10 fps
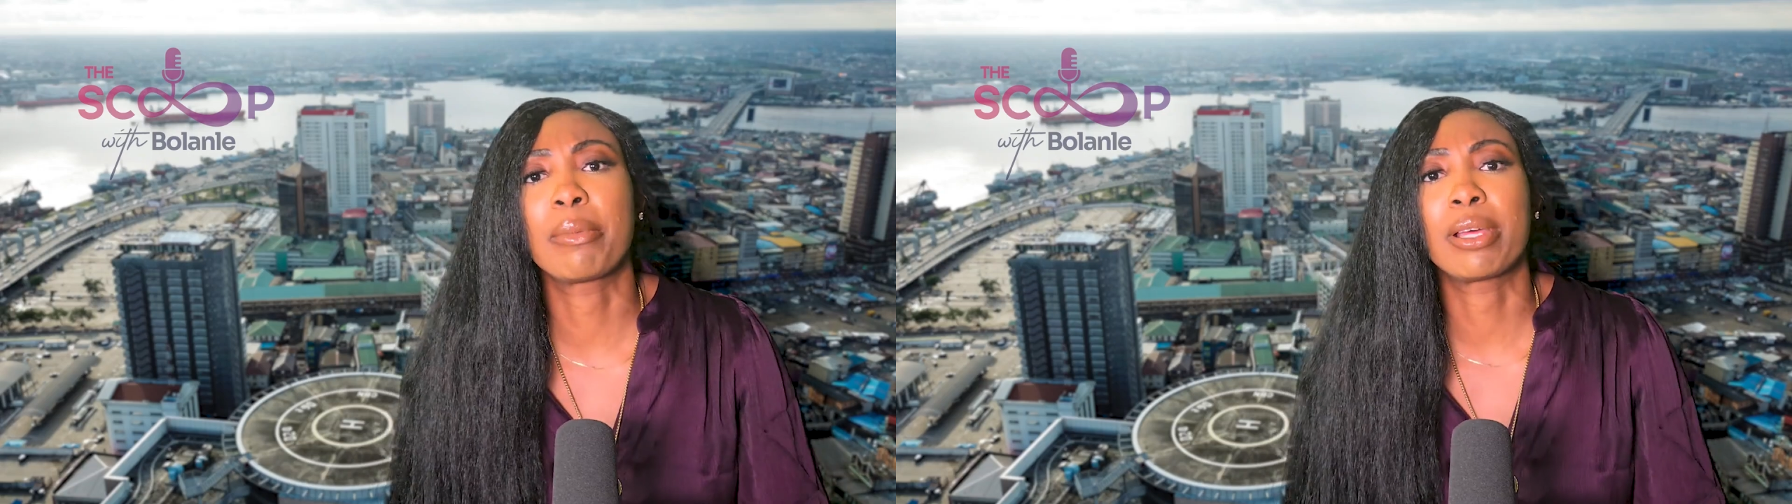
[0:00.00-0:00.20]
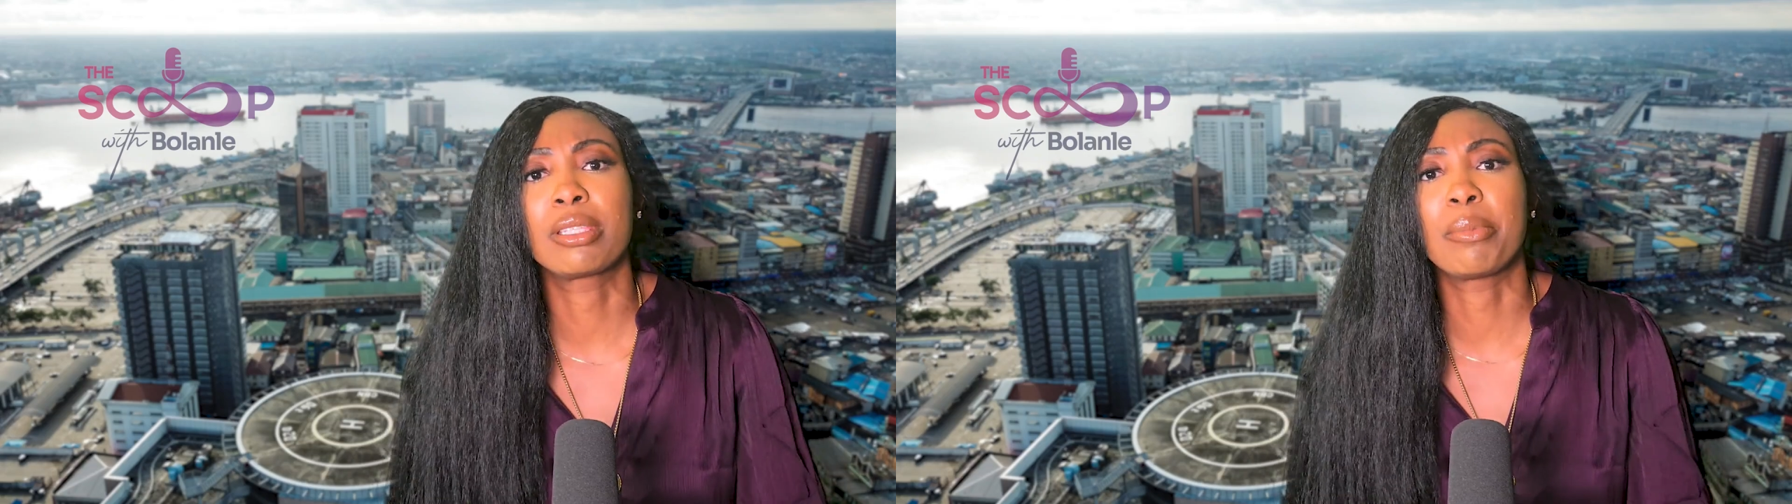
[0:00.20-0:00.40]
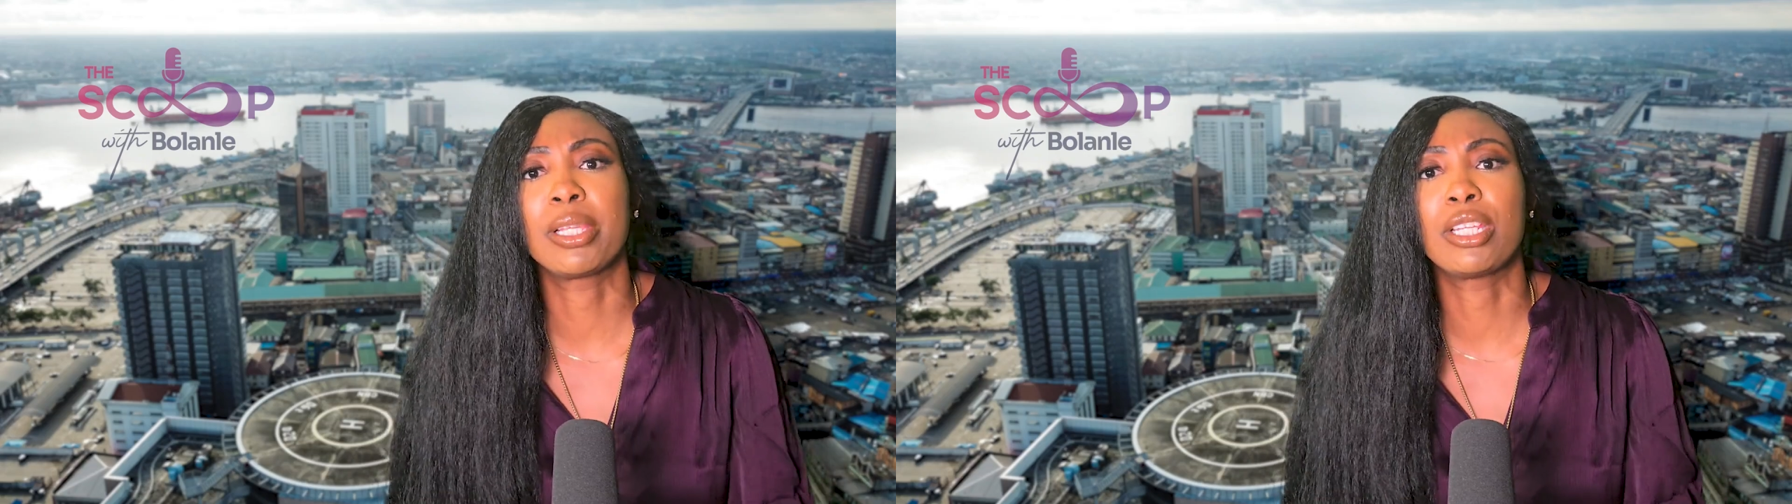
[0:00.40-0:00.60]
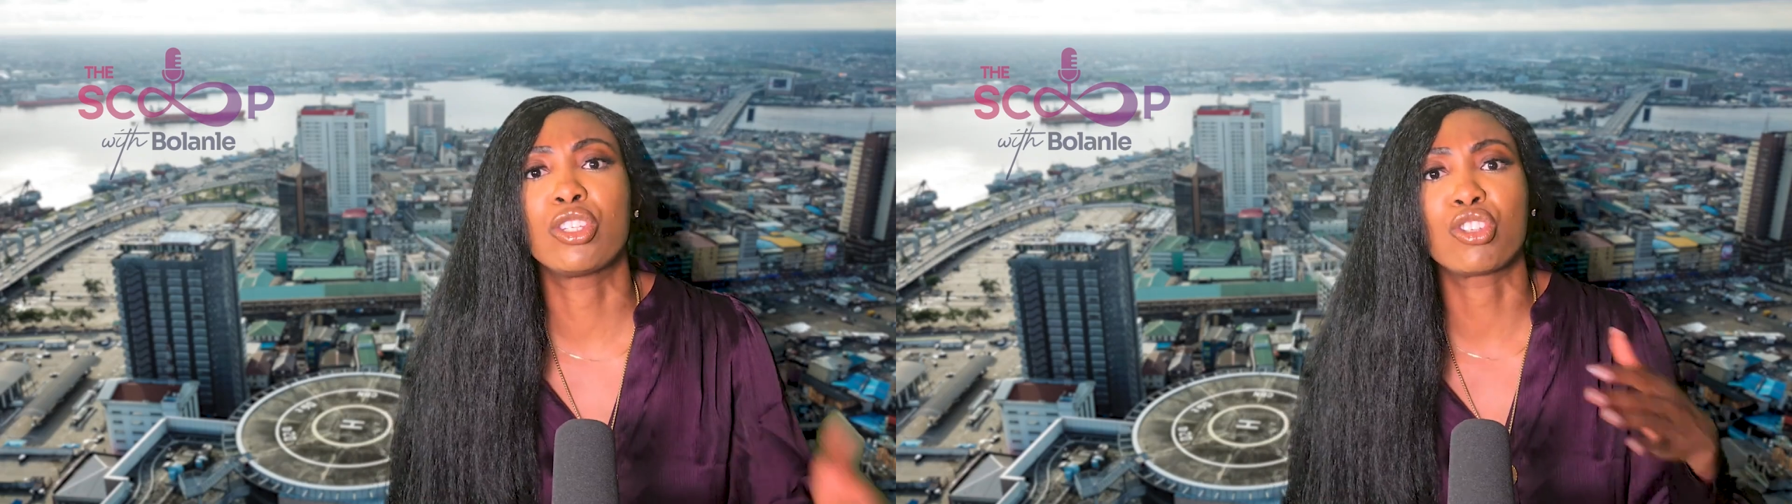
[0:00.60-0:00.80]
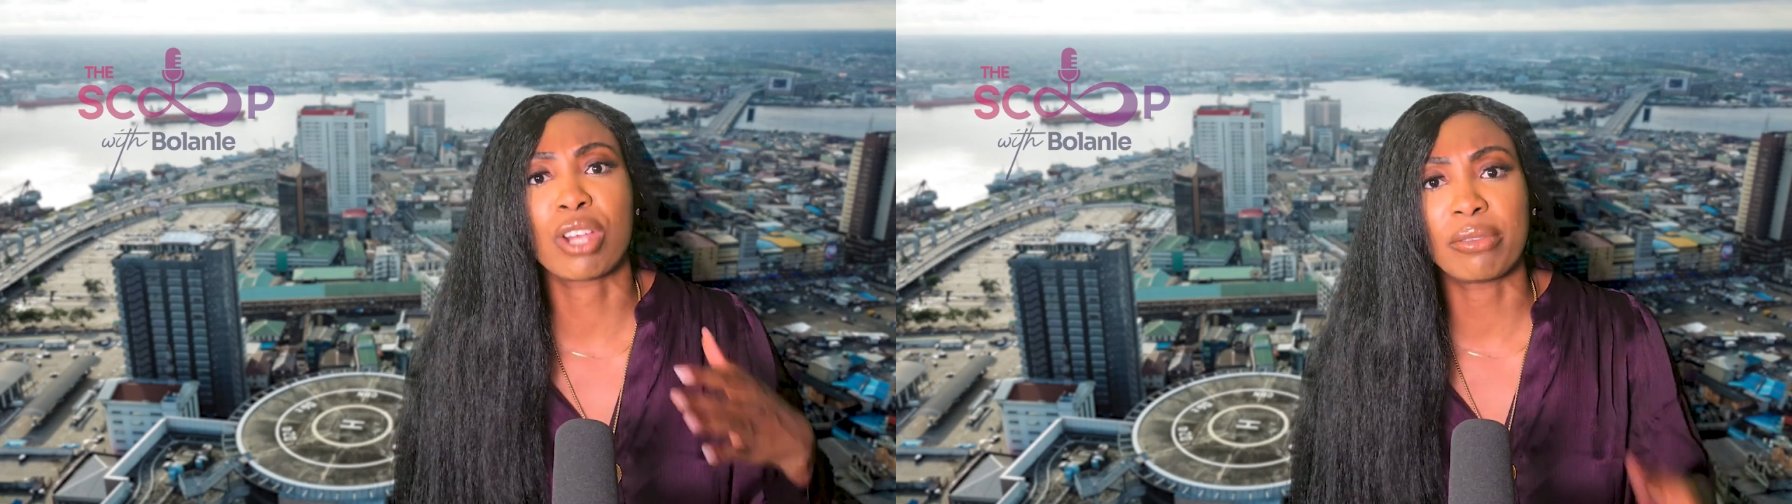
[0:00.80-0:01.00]
about the ability
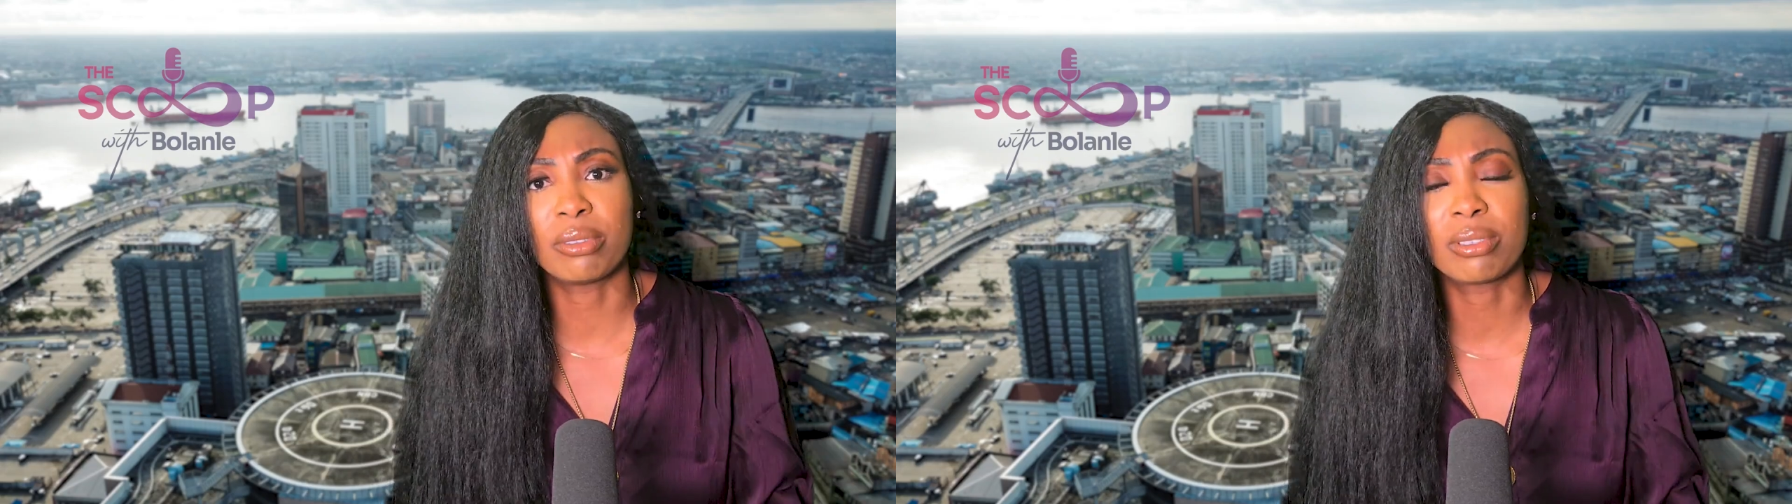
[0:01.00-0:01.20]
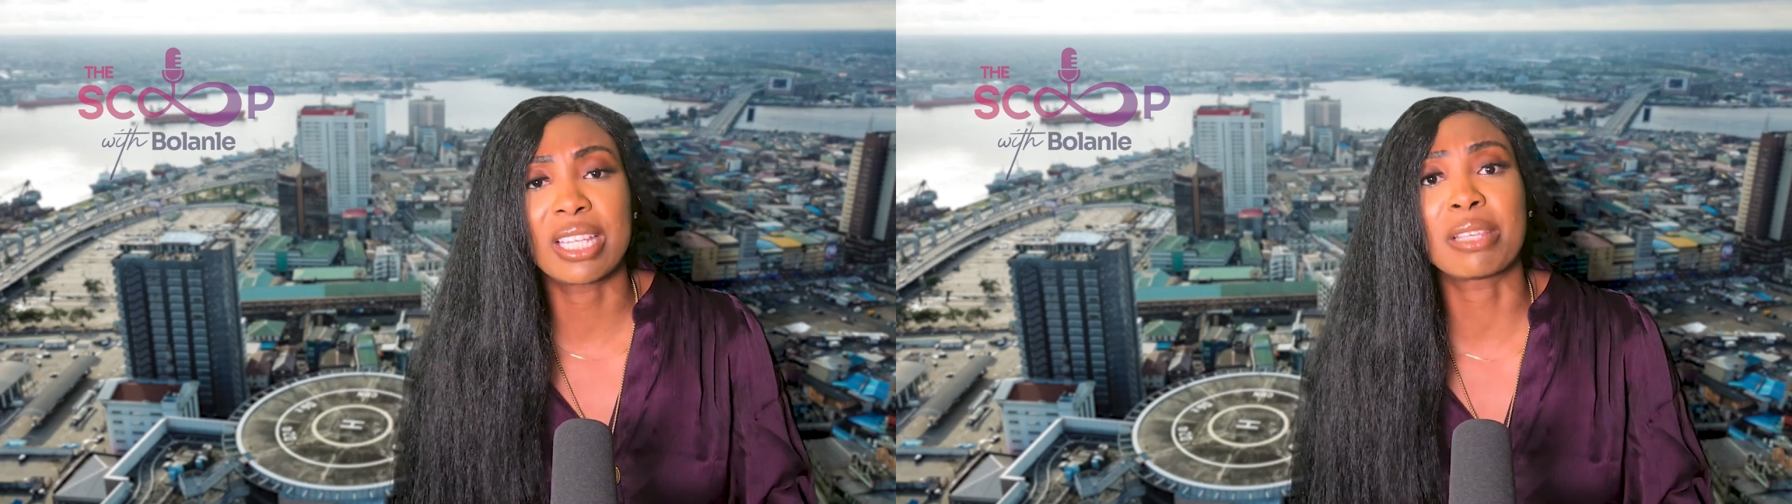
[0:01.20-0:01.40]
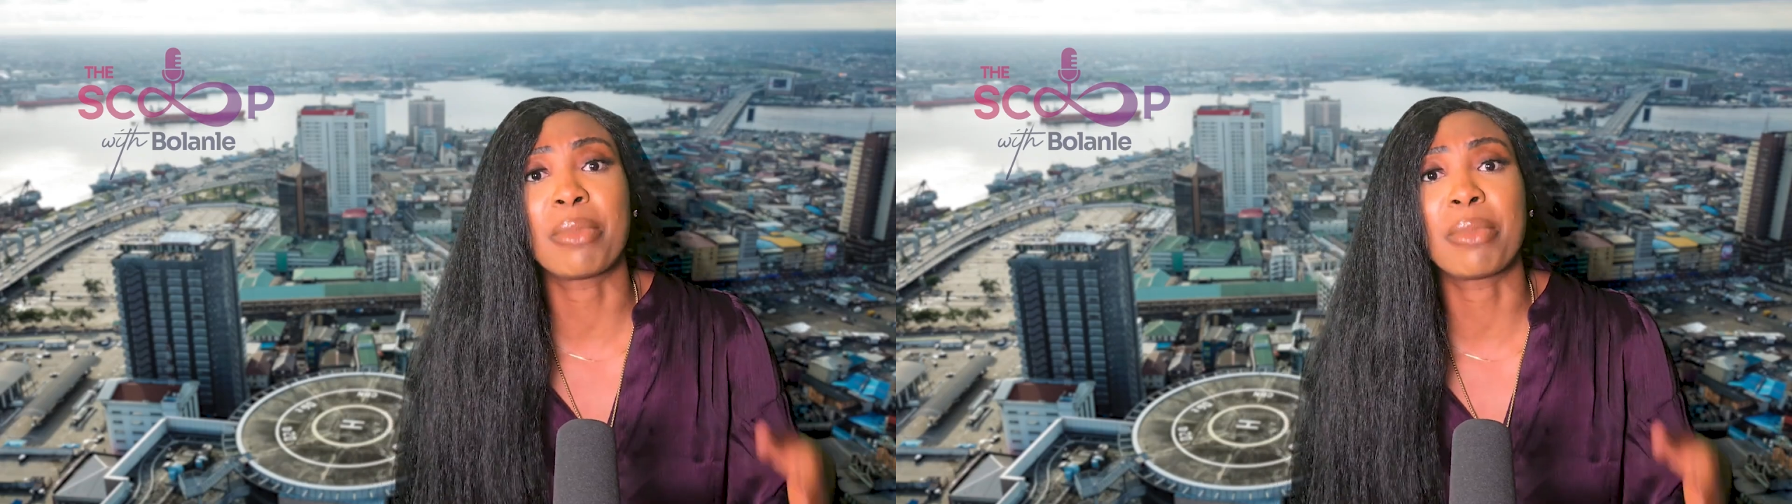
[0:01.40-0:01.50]
to travel. It's